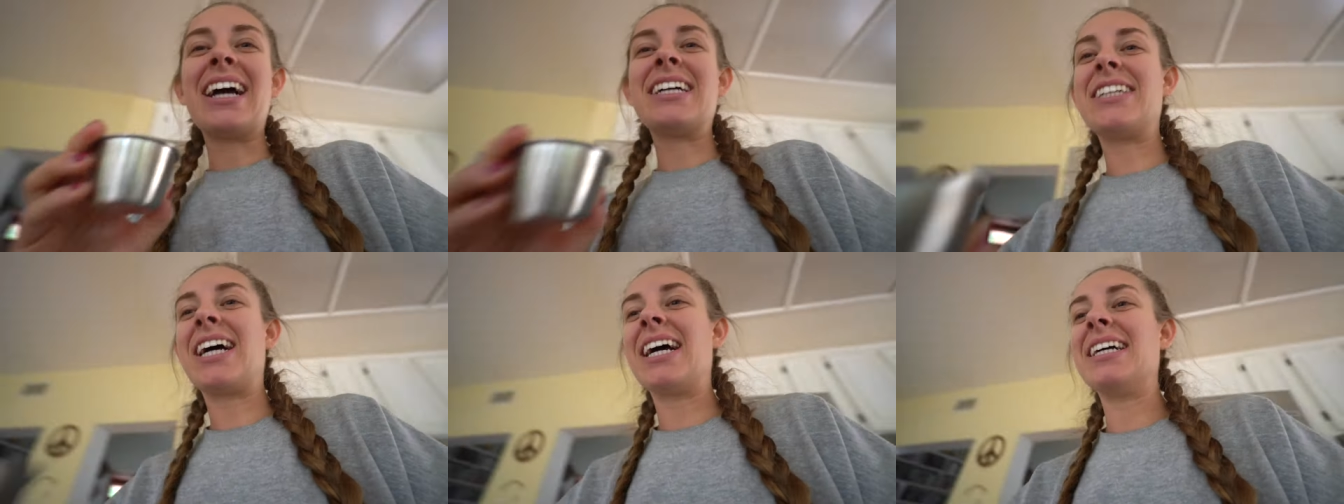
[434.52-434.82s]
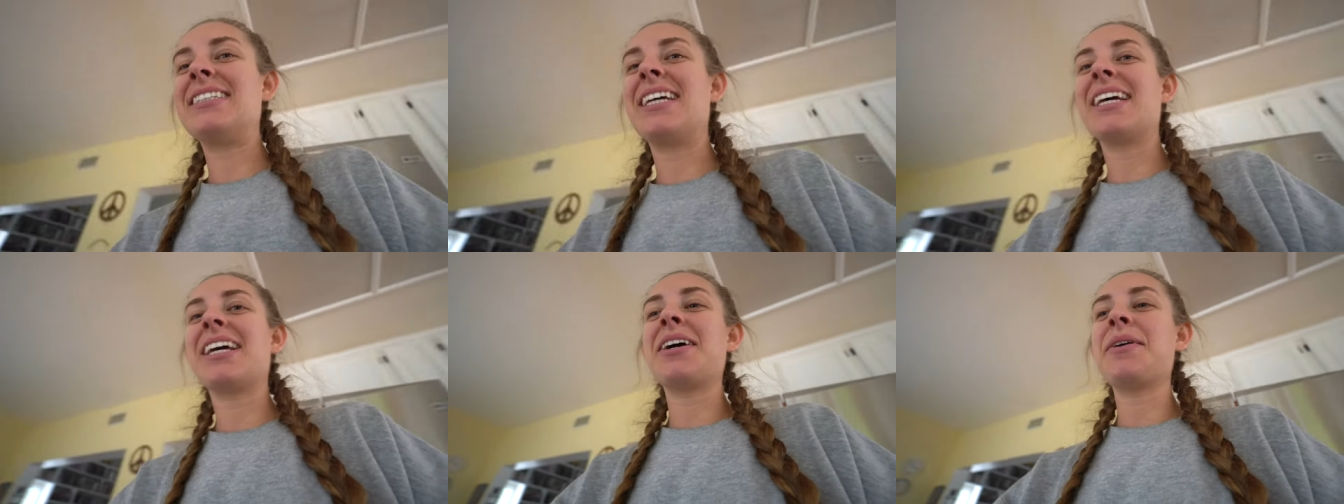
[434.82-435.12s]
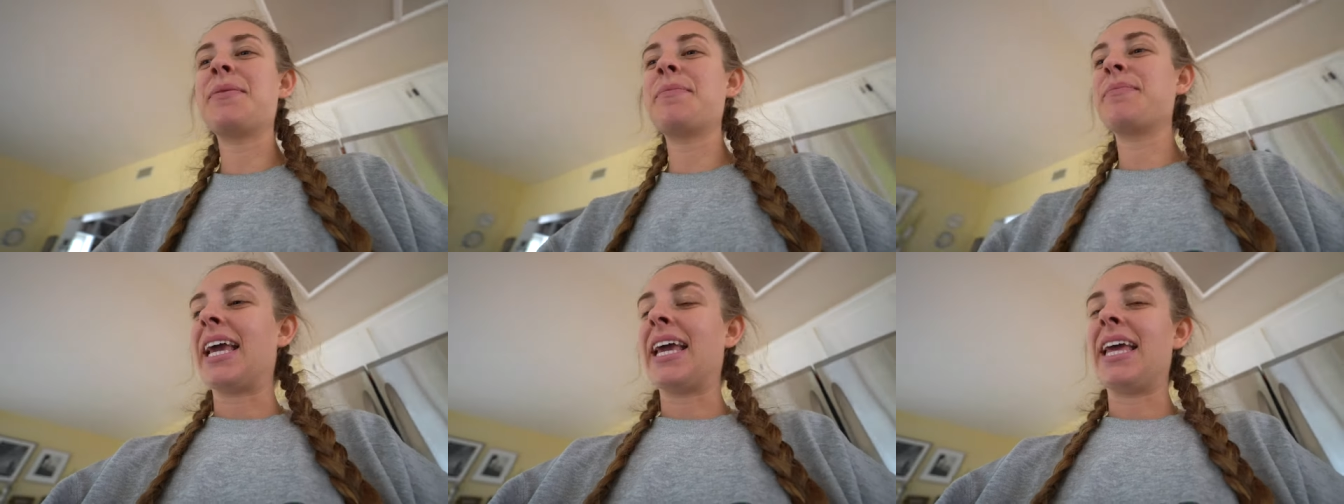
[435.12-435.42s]
I try and take
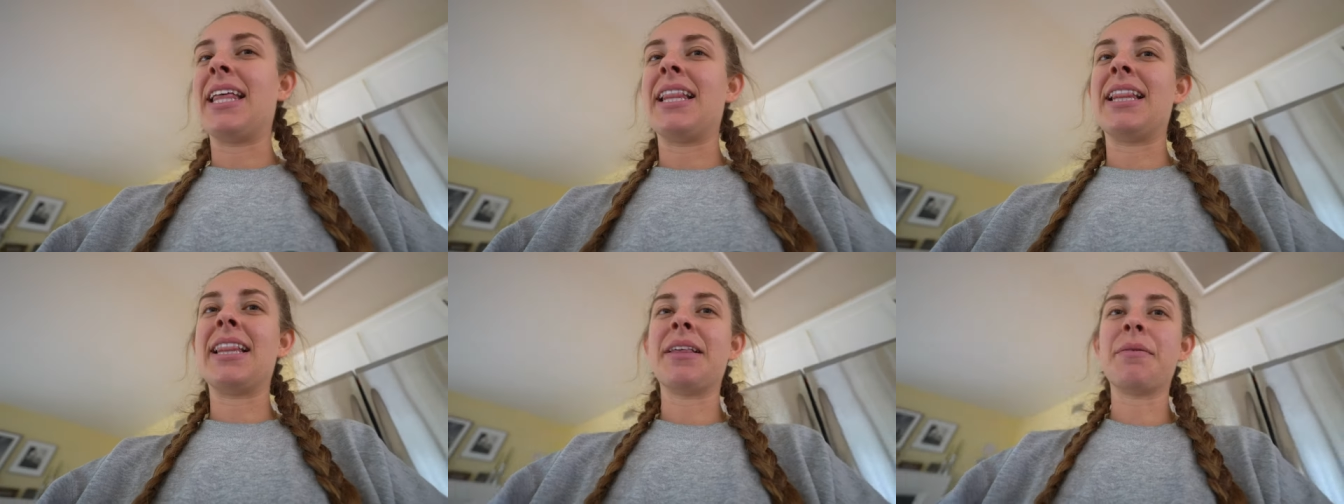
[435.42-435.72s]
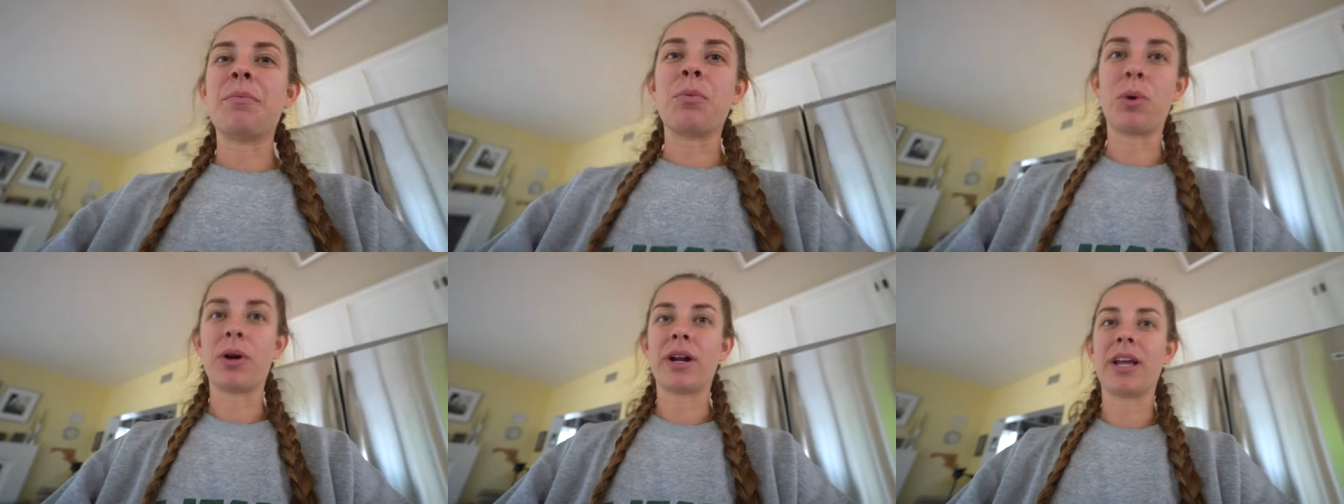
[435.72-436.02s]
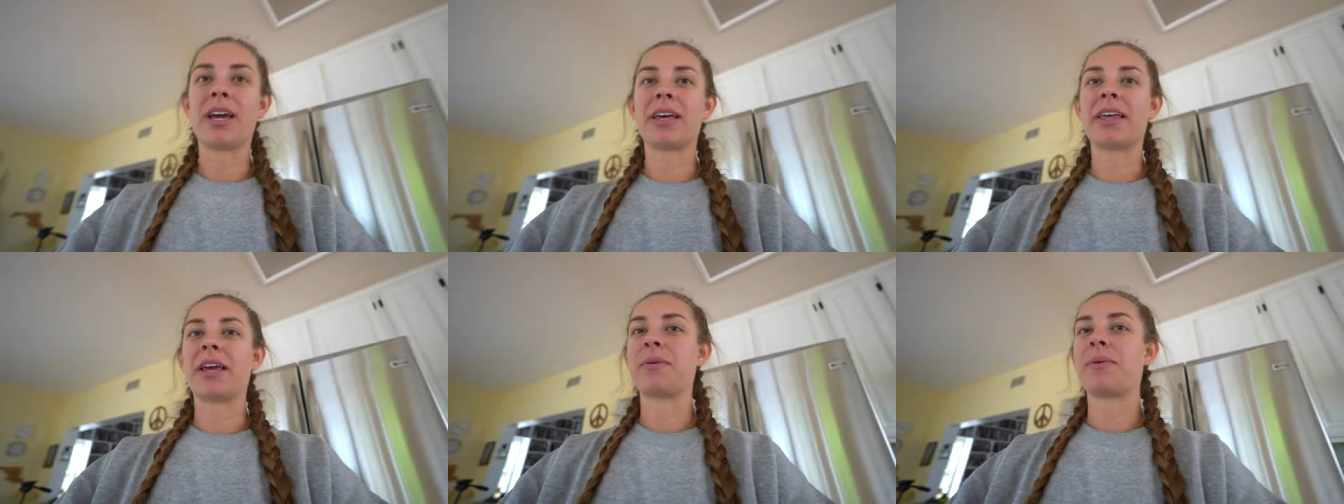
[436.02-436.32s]
them in the
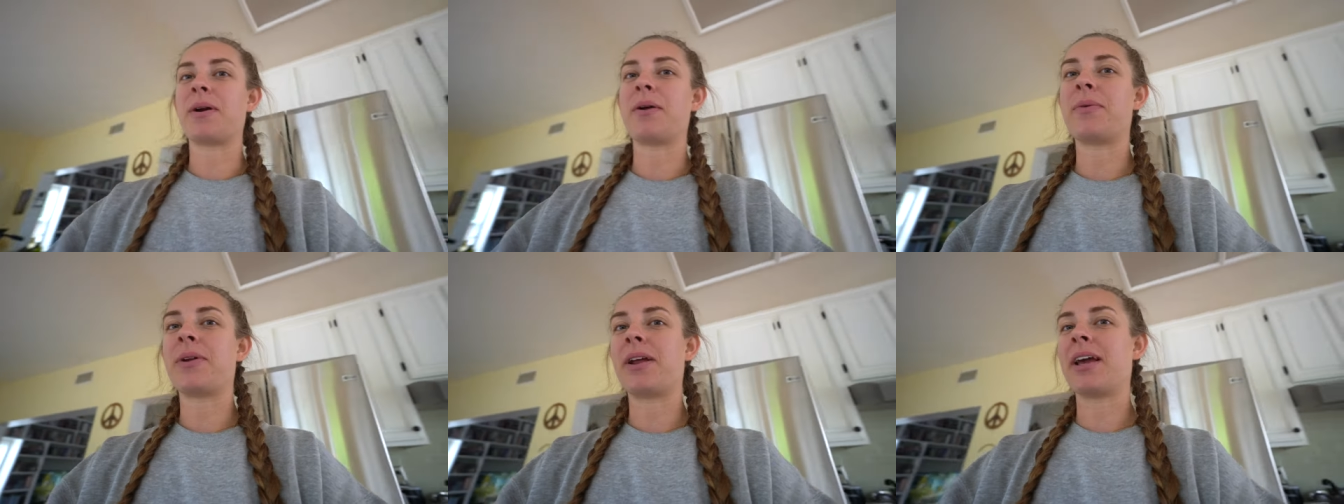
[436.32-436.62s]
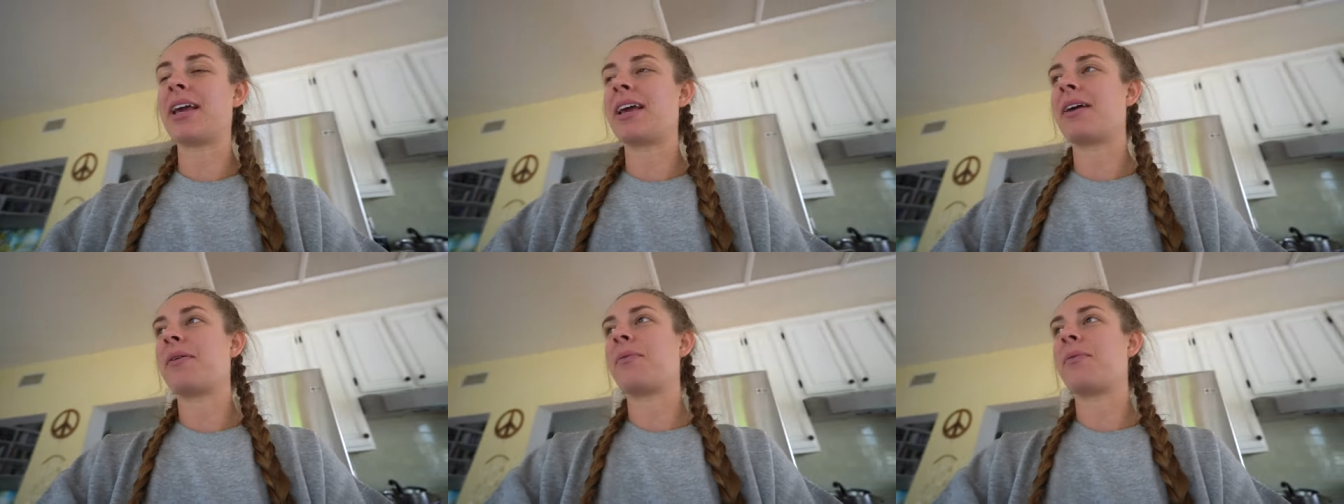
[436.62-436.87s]
morning, like right when I